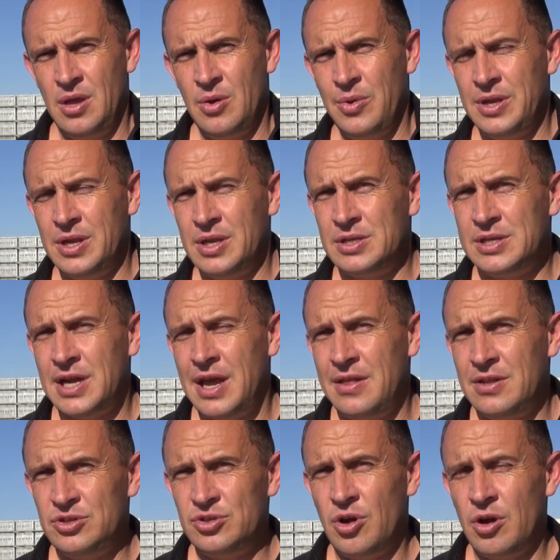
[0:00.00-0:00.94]
we didn't take
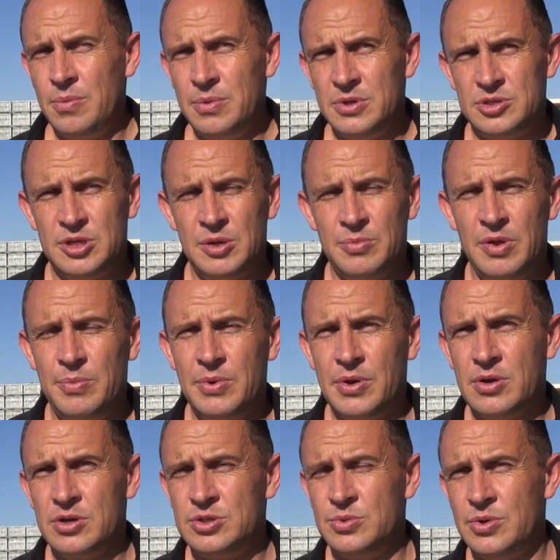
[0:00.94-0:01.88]
the job. It's simply
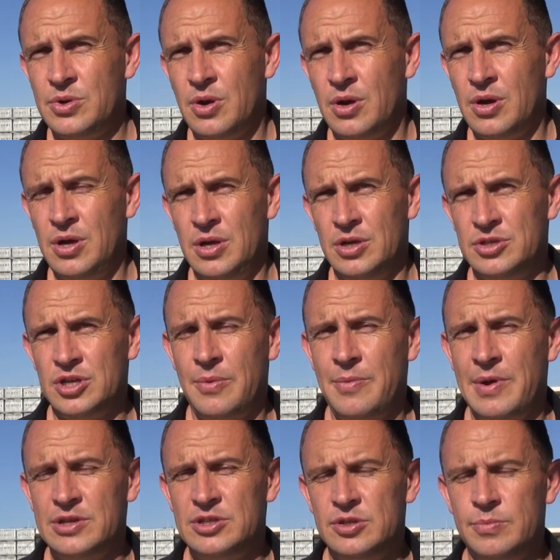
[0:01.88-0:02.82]
because we've got so
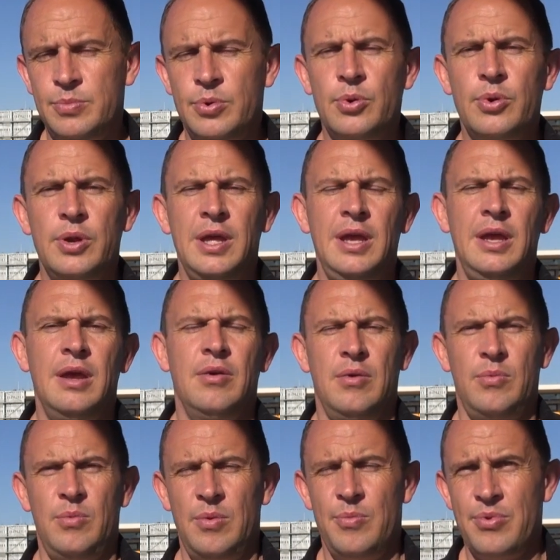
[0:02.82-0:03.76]
much support here,
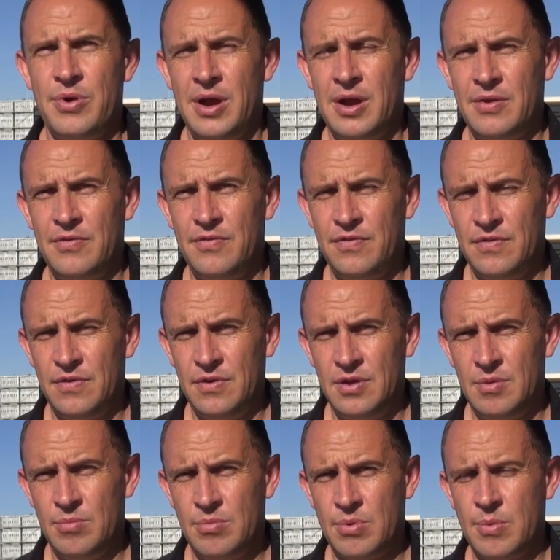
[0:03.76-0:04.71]
and we're proud of
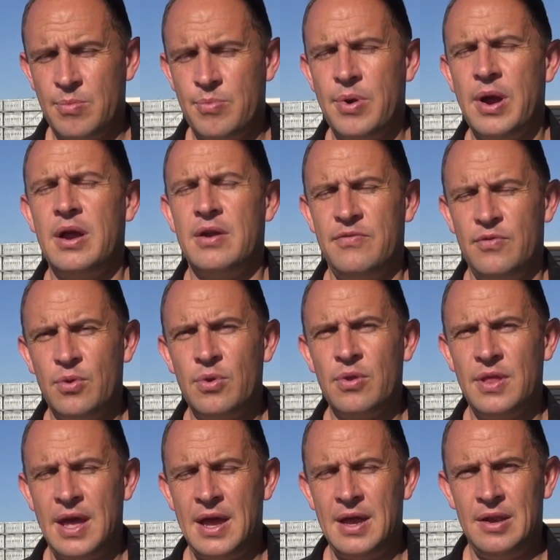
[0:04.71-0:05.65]
all
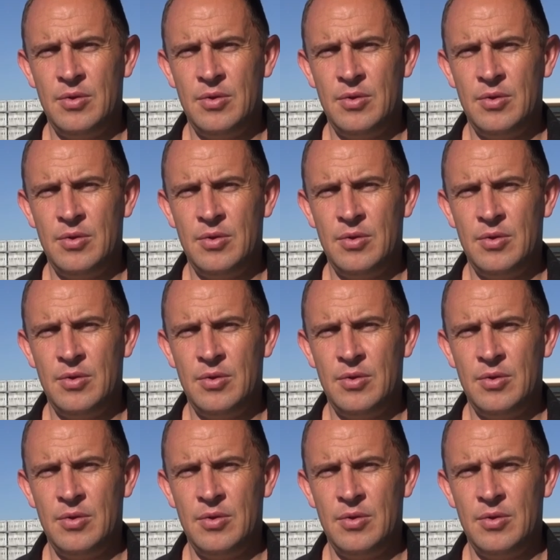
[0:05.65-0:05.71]
of that.